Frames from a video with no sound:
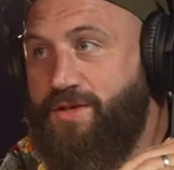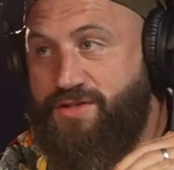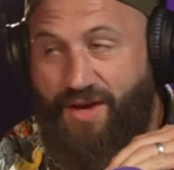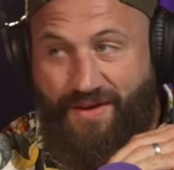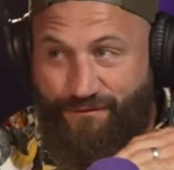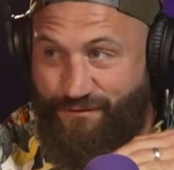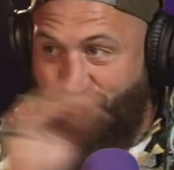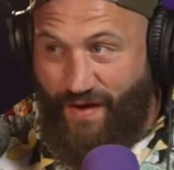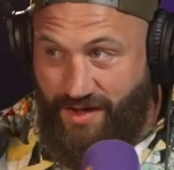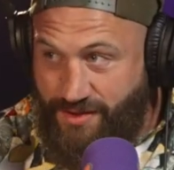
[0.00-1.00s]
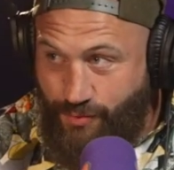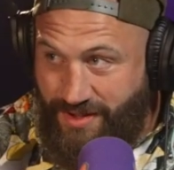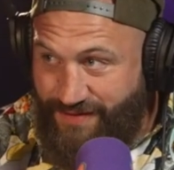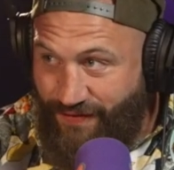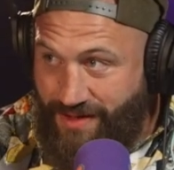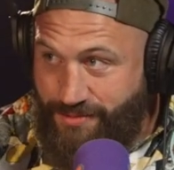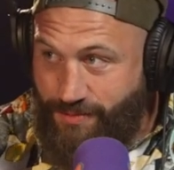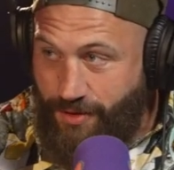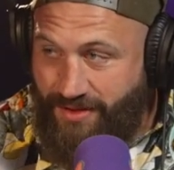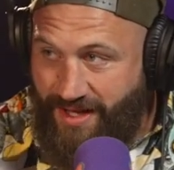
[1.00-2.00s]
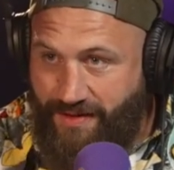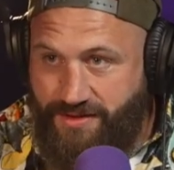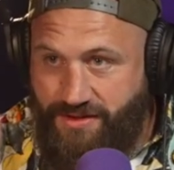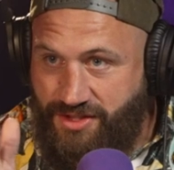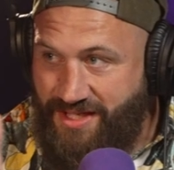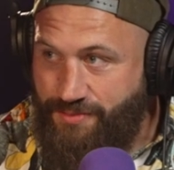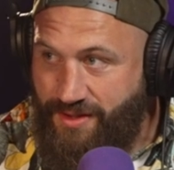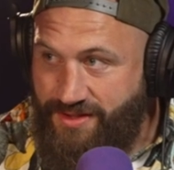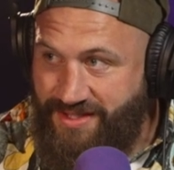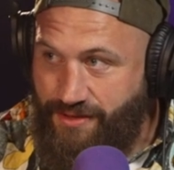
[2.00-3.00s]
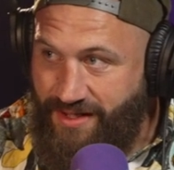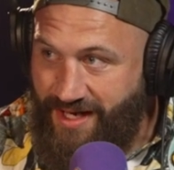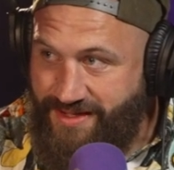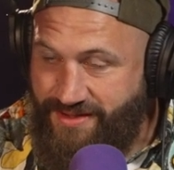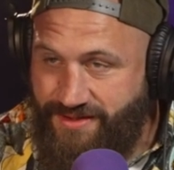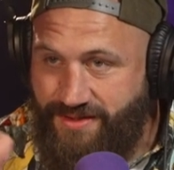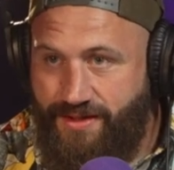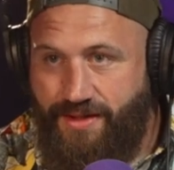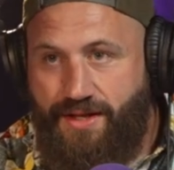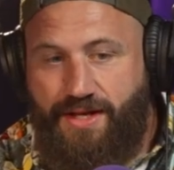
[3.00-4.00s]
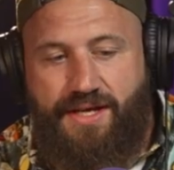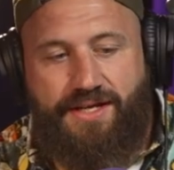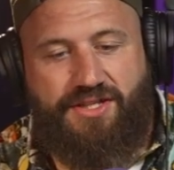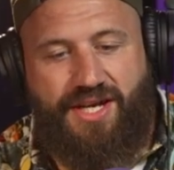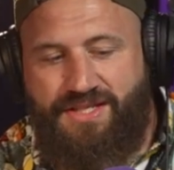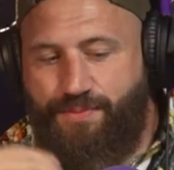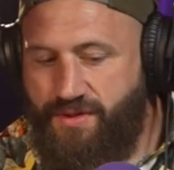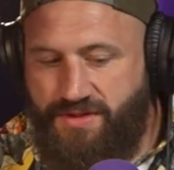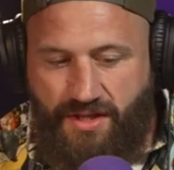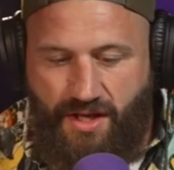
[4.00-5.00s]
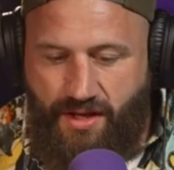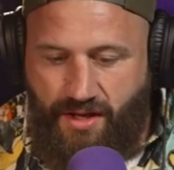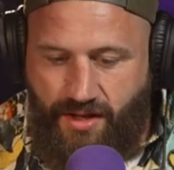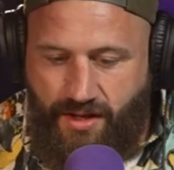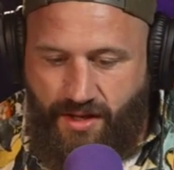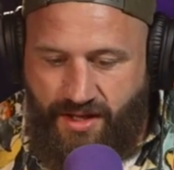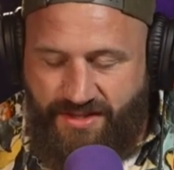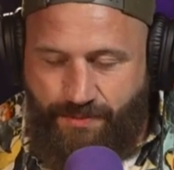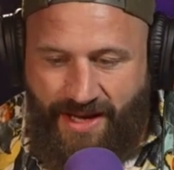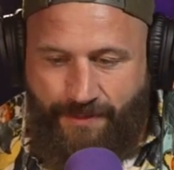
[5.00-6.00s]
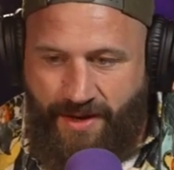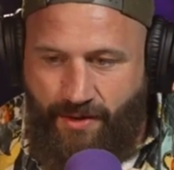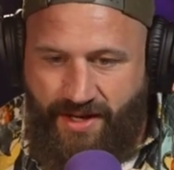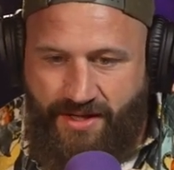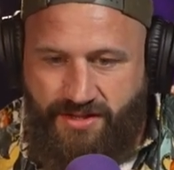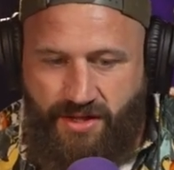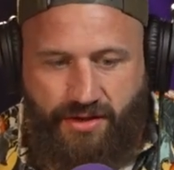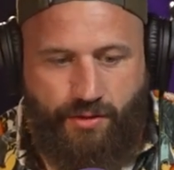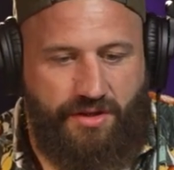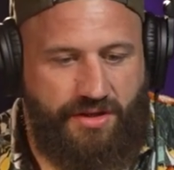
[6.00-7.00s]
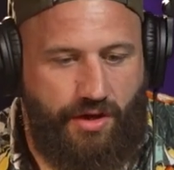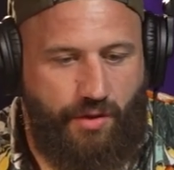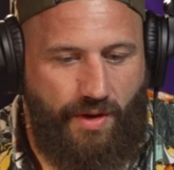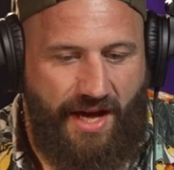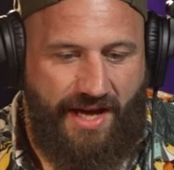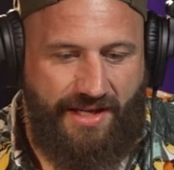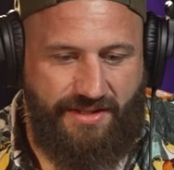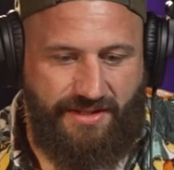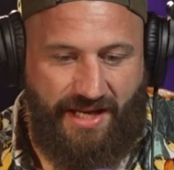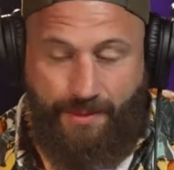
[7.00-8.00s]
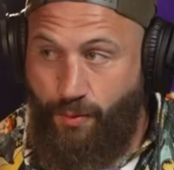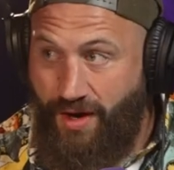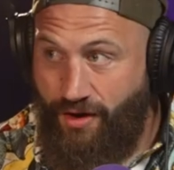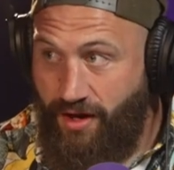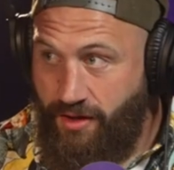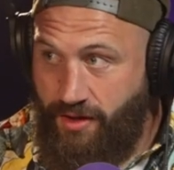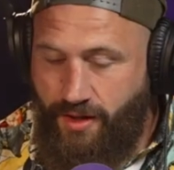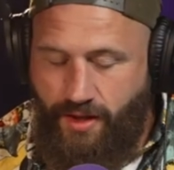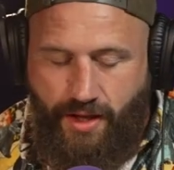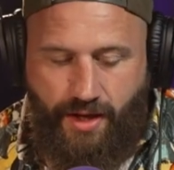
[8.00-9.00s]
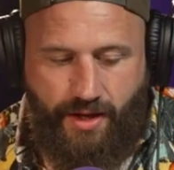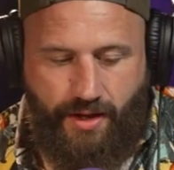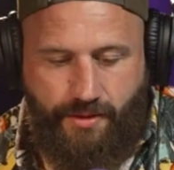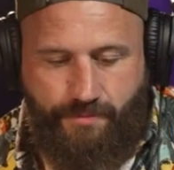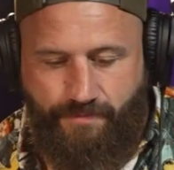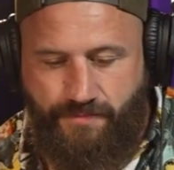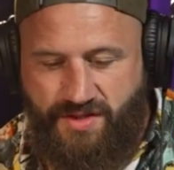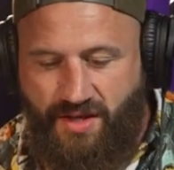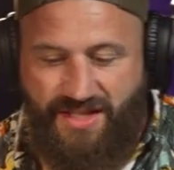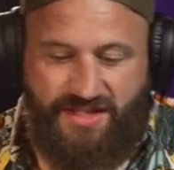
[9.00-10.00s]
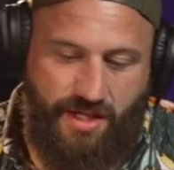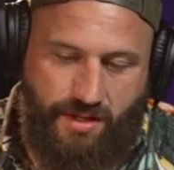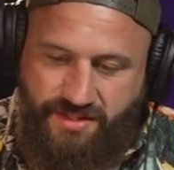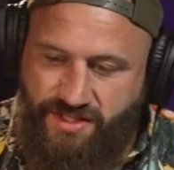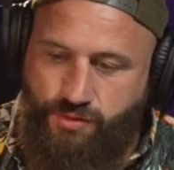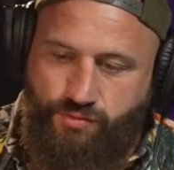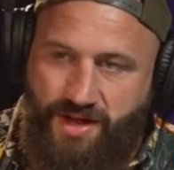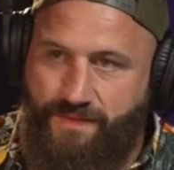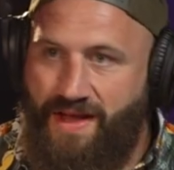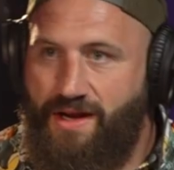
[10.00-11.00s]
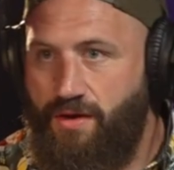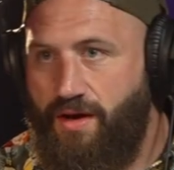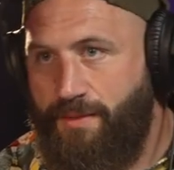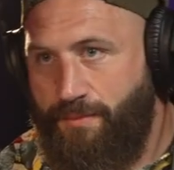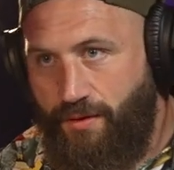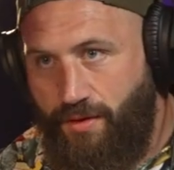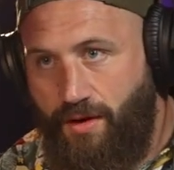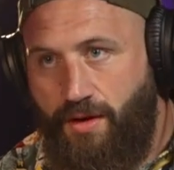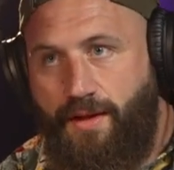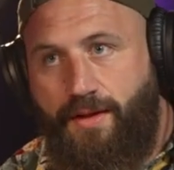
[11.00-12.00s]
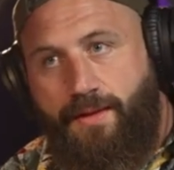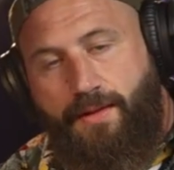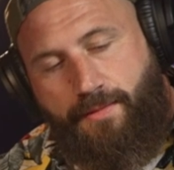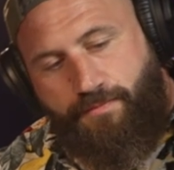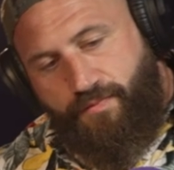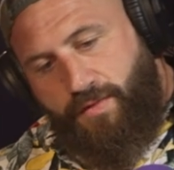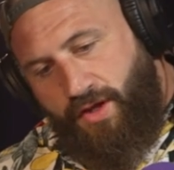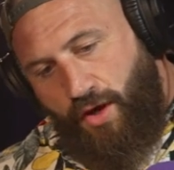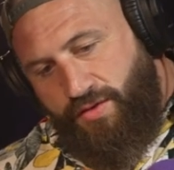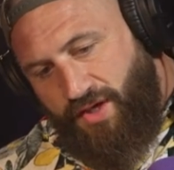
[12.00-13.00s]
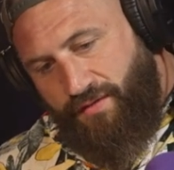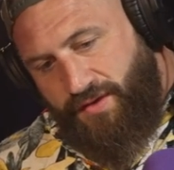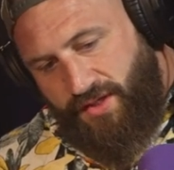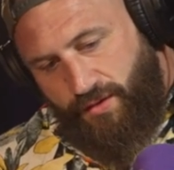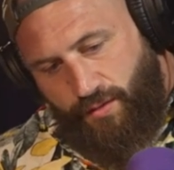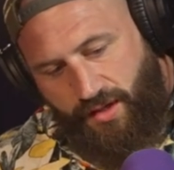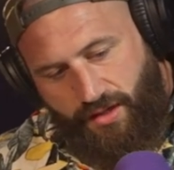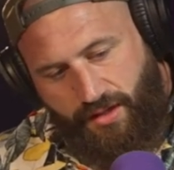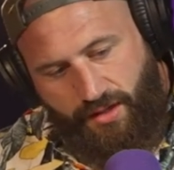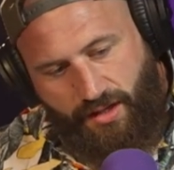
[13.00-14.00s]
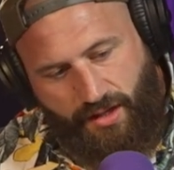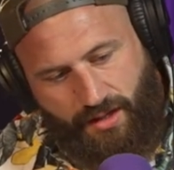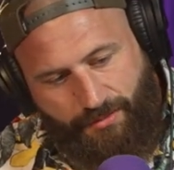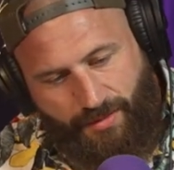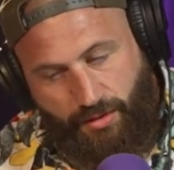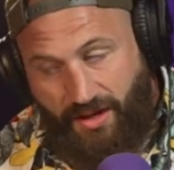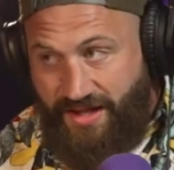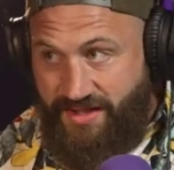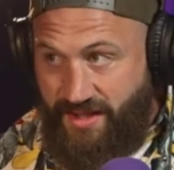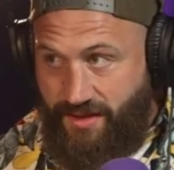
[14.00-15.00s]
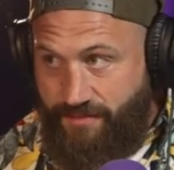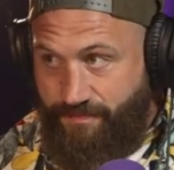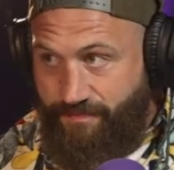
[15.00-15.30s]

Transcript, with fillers: so he fucks all this vape smoke down there, so Jasper can see all the lasers. Jasper's uh, he's a black belt in Taekwondo and Capoeira, um, so he's dancing all around that lot and blah, Perfect. goes over to the uh, Mona Lisa.